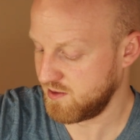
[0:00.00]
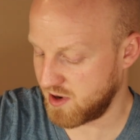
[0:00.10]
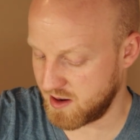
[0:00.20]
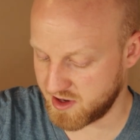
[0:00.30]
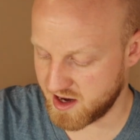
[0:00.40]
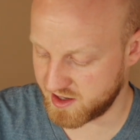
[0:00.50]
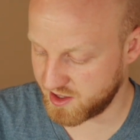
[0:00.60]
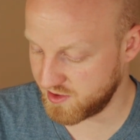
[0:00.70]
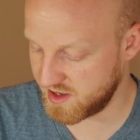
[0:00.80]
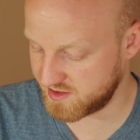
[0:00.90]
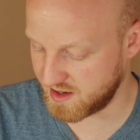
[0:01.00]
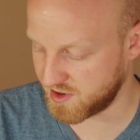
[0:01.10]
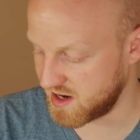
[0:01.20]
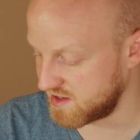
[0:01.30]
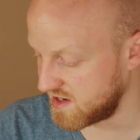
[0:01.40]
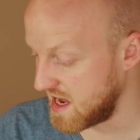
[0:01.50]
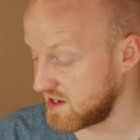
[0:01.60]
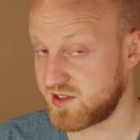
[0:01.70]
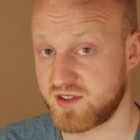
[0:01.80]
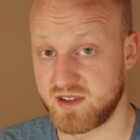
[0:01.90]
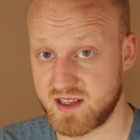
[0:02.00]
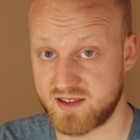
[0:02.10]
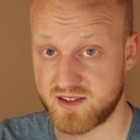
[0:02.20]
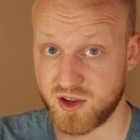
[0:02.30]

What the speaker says: What I'm gonna do is I'm gonna attach this